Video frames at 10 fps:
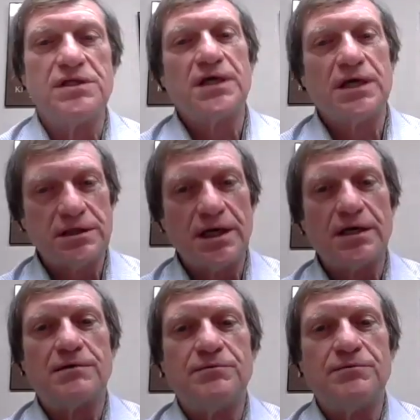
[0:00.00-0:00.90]
and then they
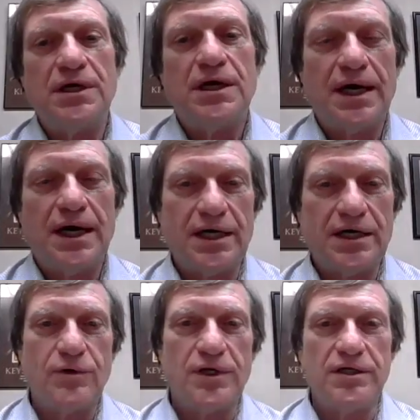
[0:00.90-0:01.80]
can be
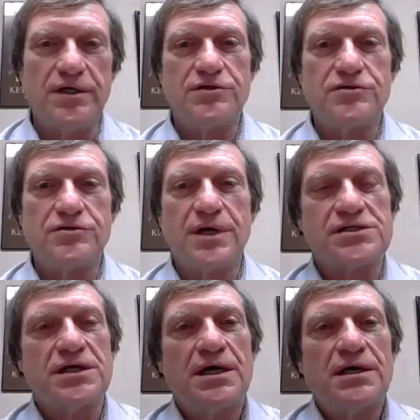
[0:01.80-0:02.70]
adequately
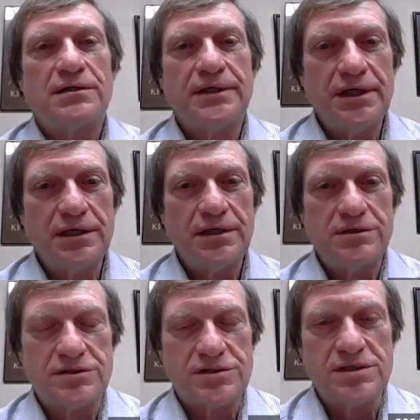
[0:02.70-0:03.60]
addressed, leading
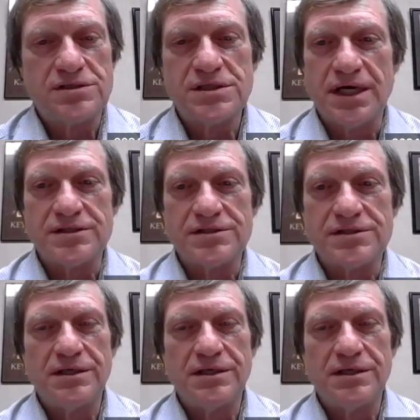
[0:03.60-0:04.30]
to success.